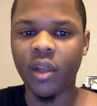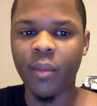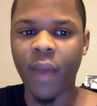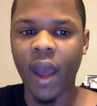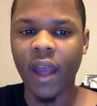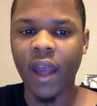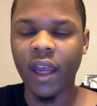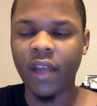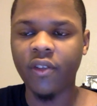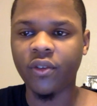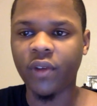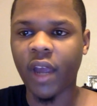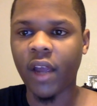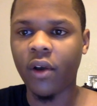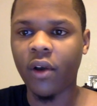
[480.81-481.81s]
back
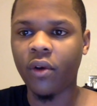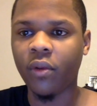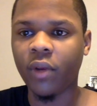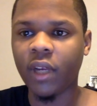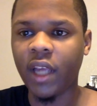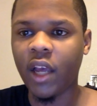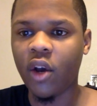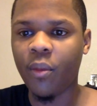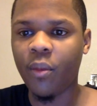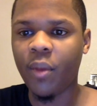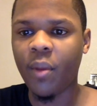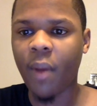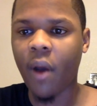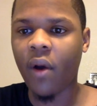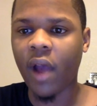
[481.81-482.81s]
injury ain't going to really help
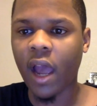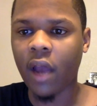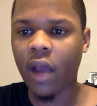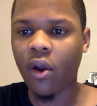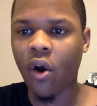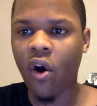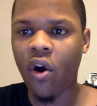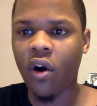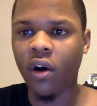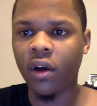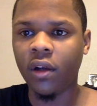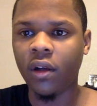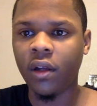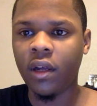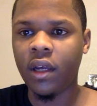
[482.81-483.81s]
him out at all.
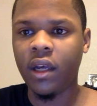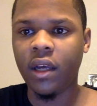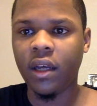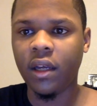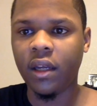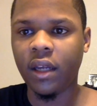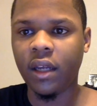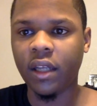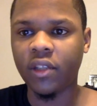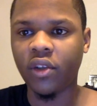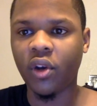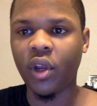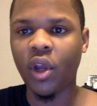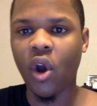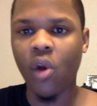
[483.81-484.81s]
It's
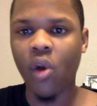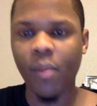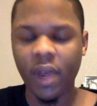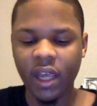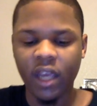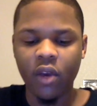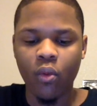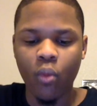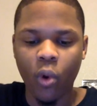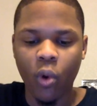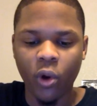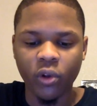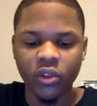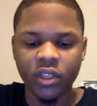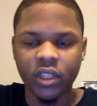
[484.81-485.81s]
only going to make him
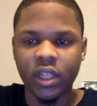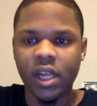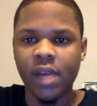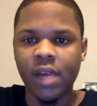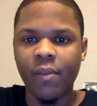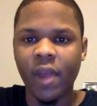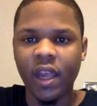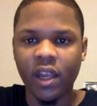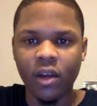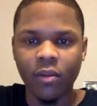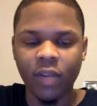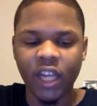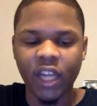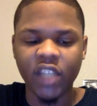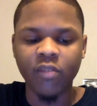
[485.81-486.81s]
worse and make him
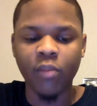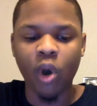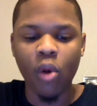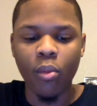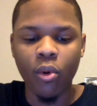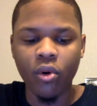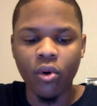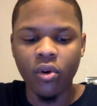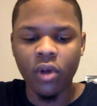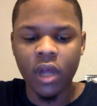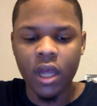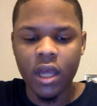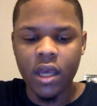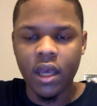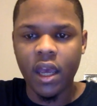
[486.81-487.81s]
less mobile
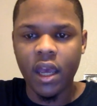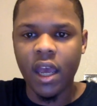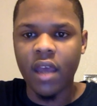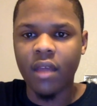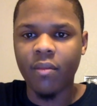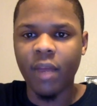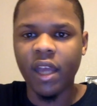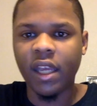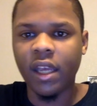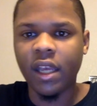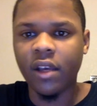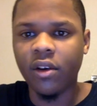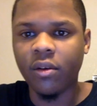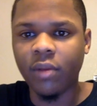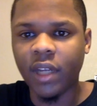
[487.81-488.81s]
and make
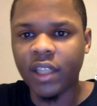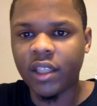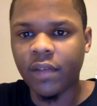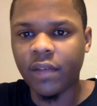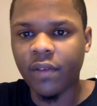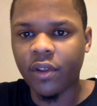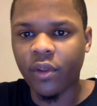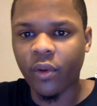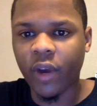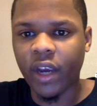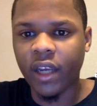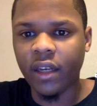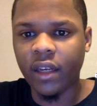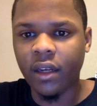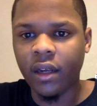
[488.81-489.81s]
him less of a
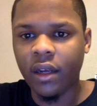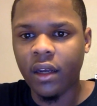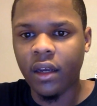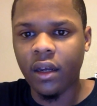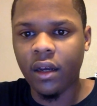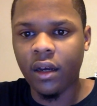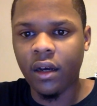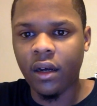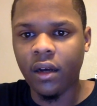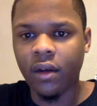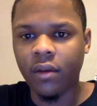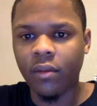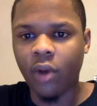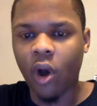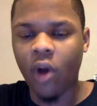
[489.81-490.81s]
threat
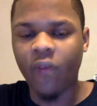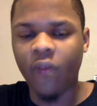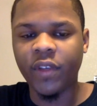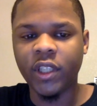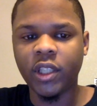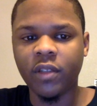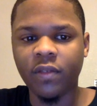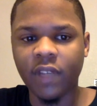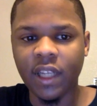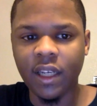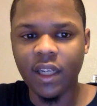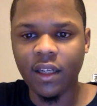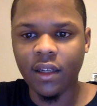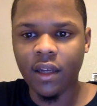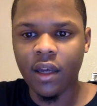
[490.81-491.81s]

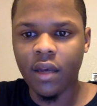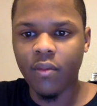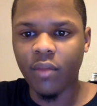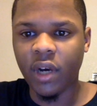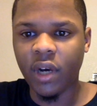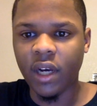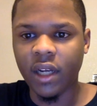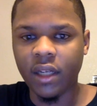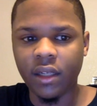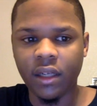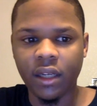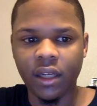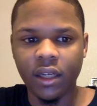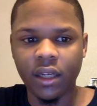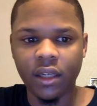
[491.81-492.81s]
offensively. But
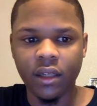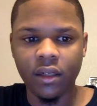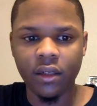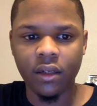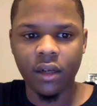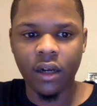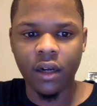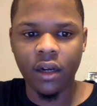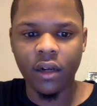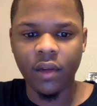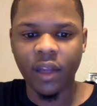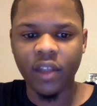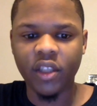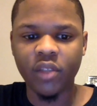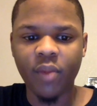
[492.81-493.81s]

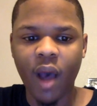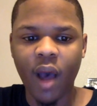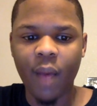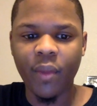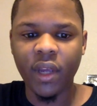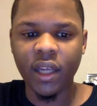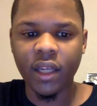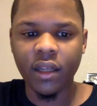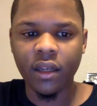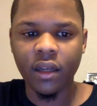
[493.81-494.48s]
that's just my opinion.